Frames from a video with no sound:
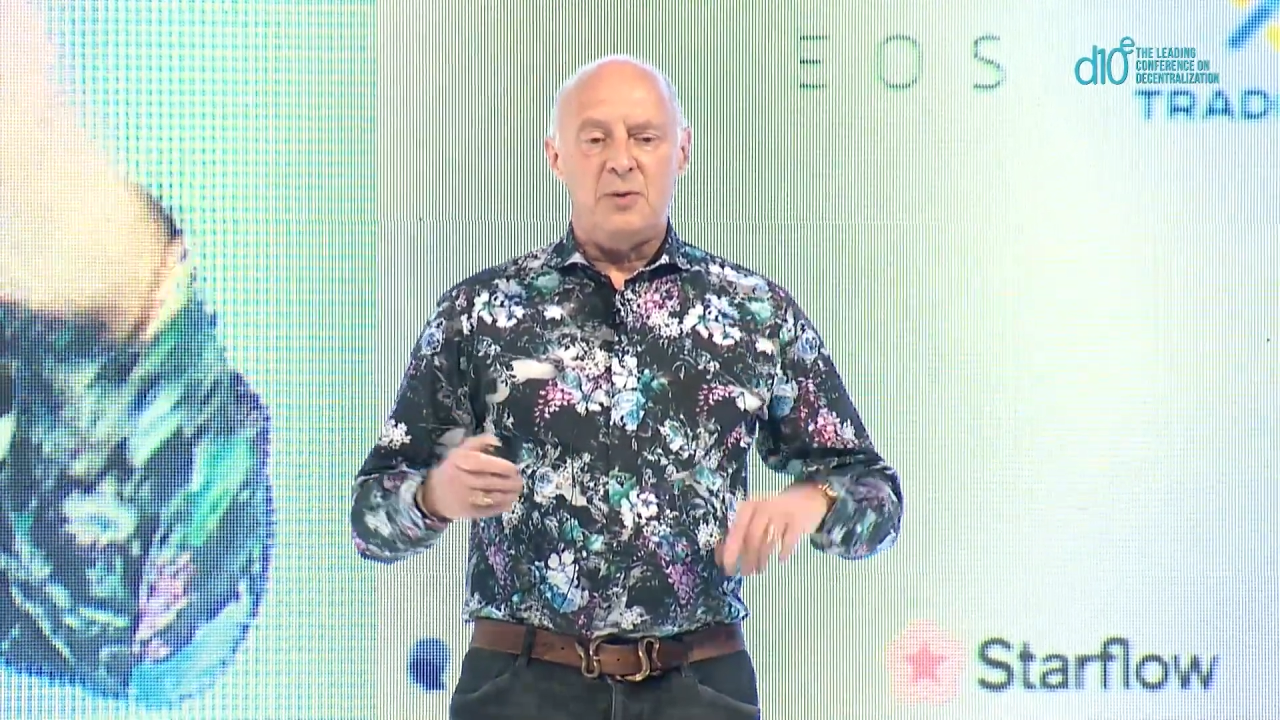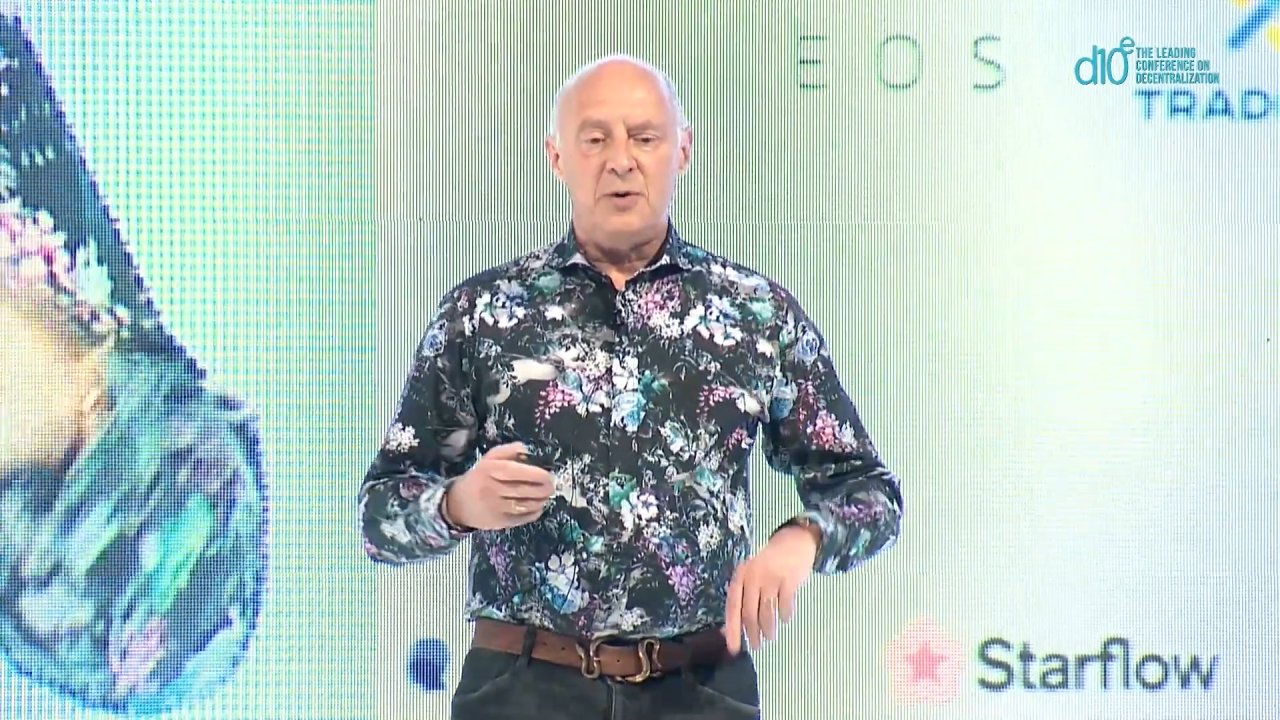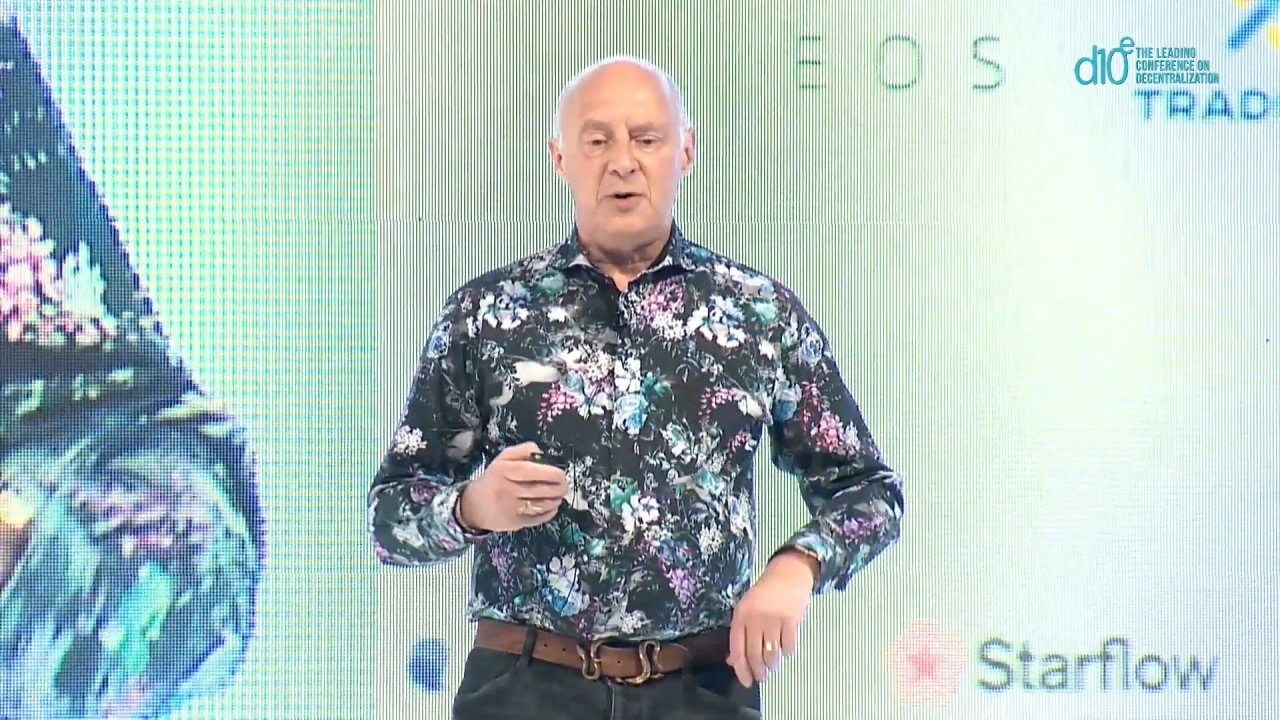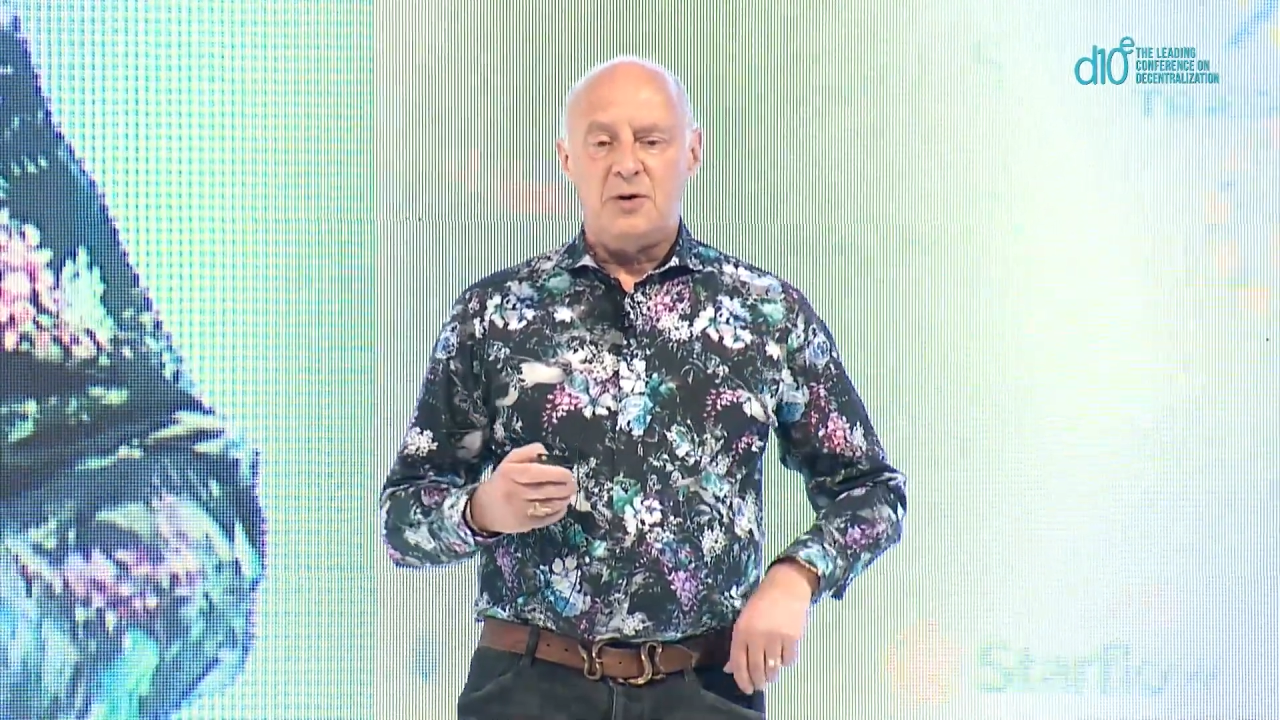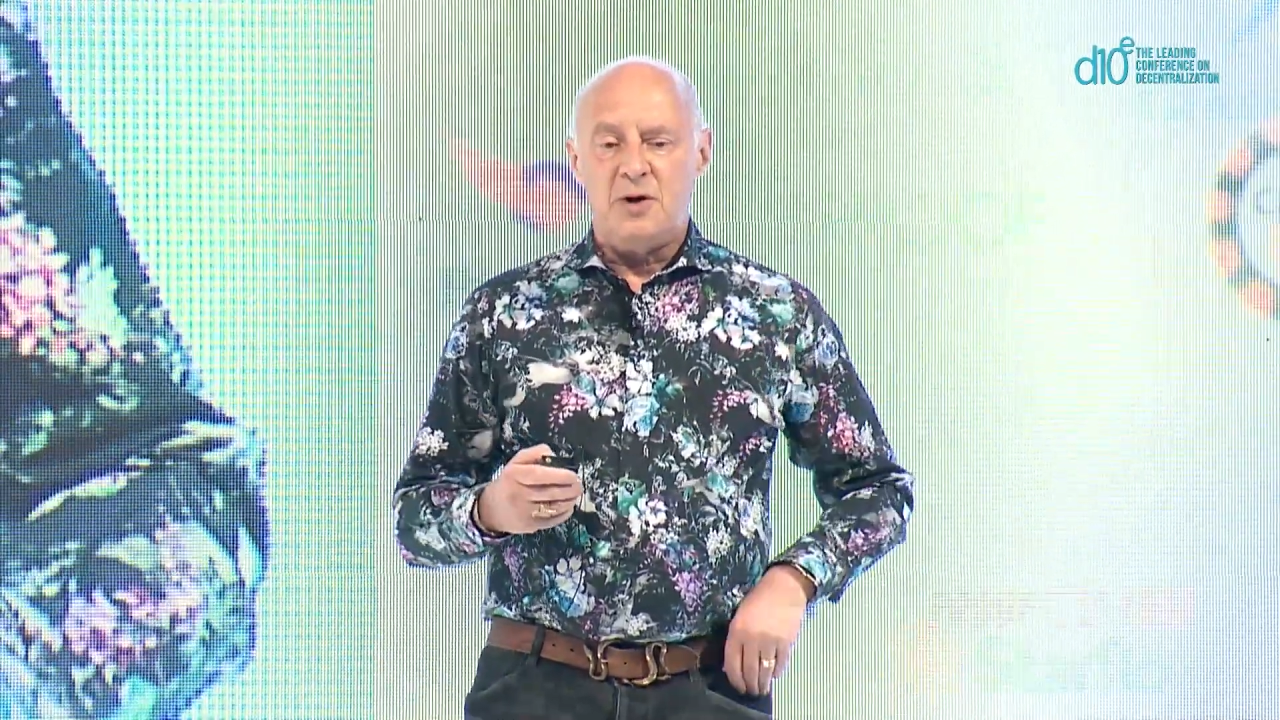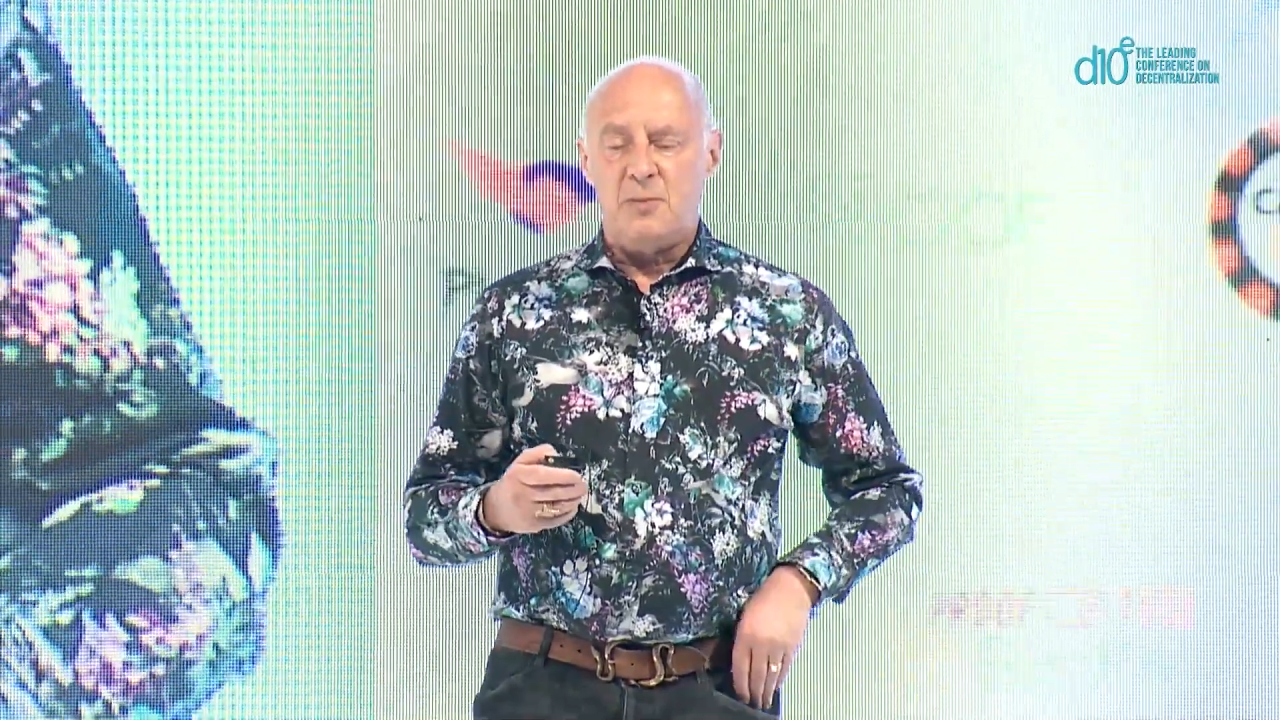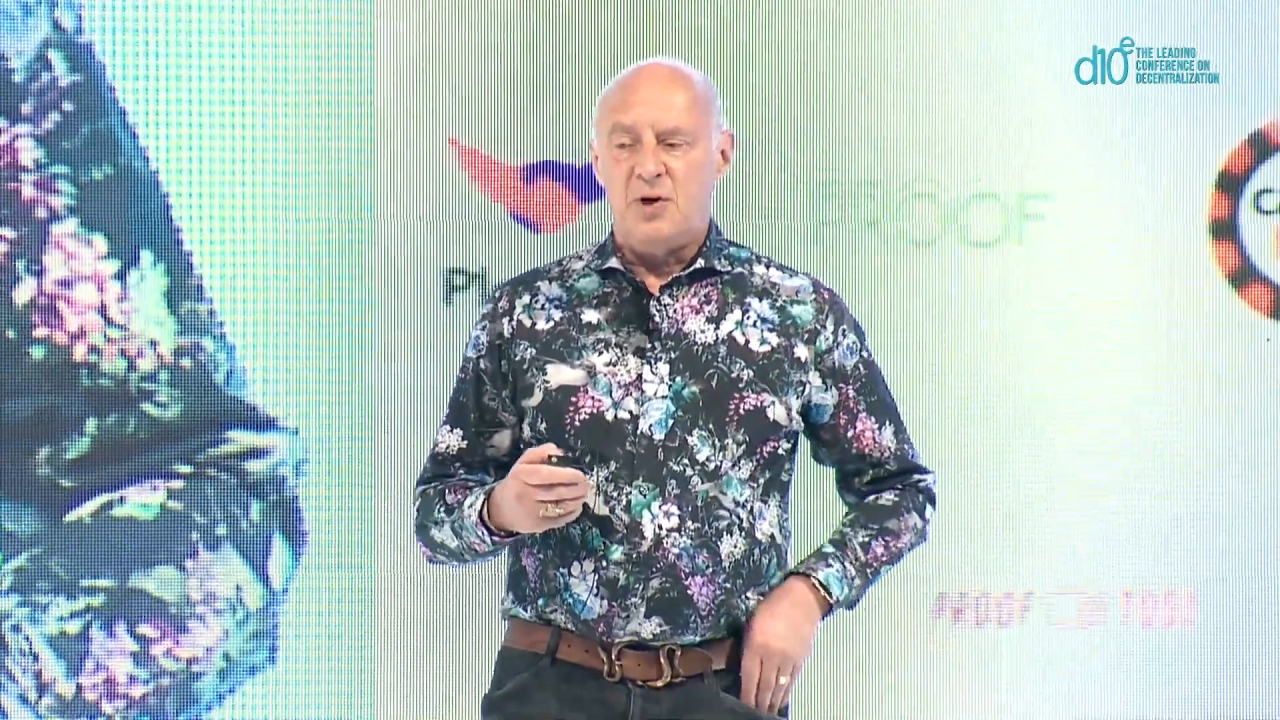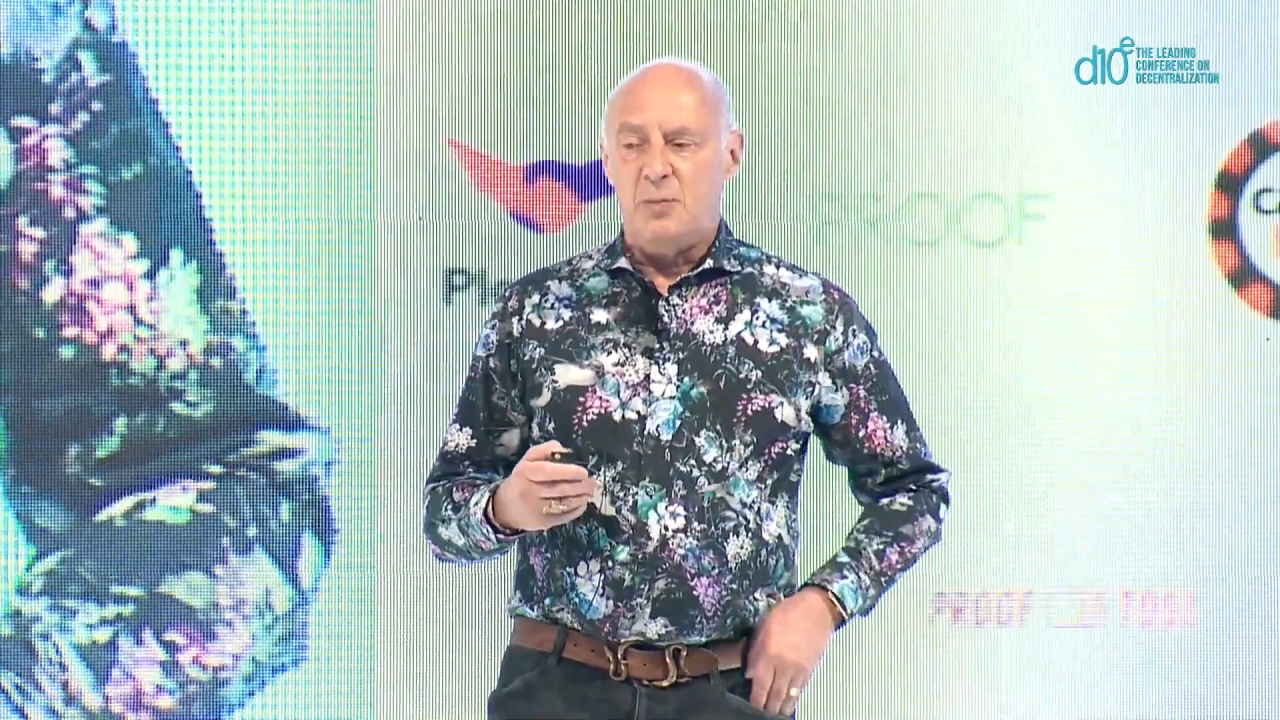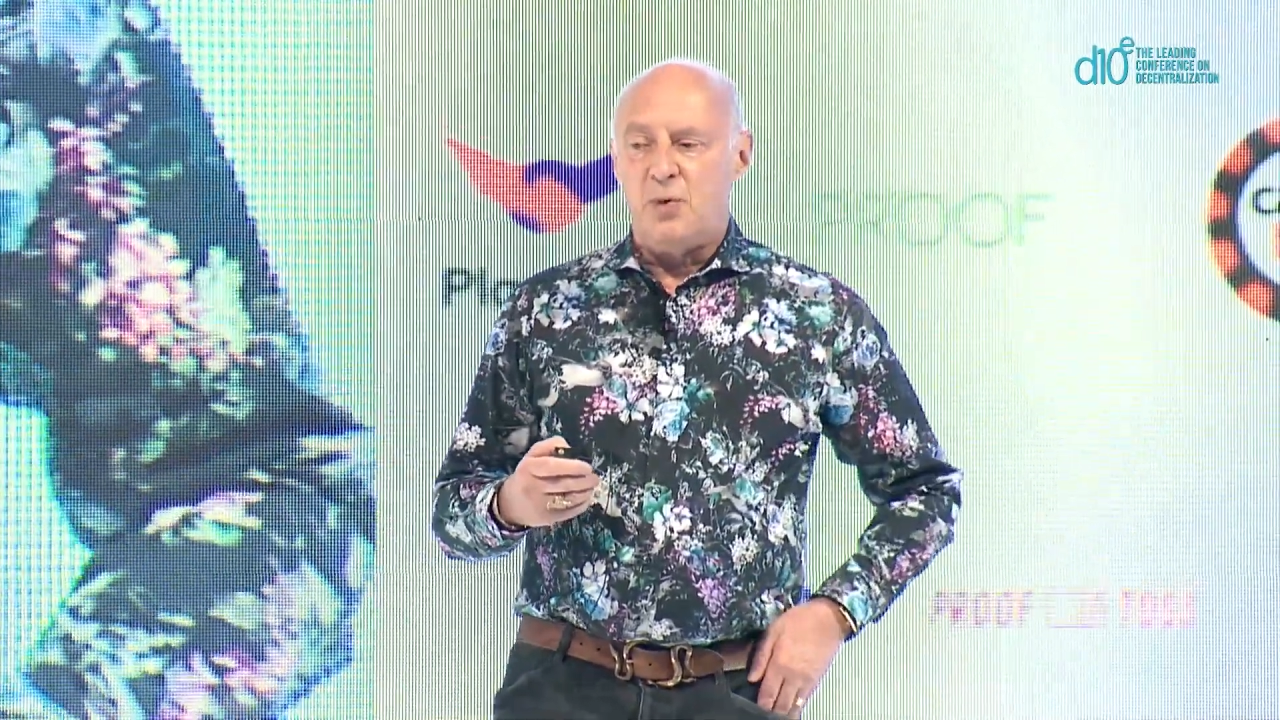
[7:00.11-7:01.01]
or is it something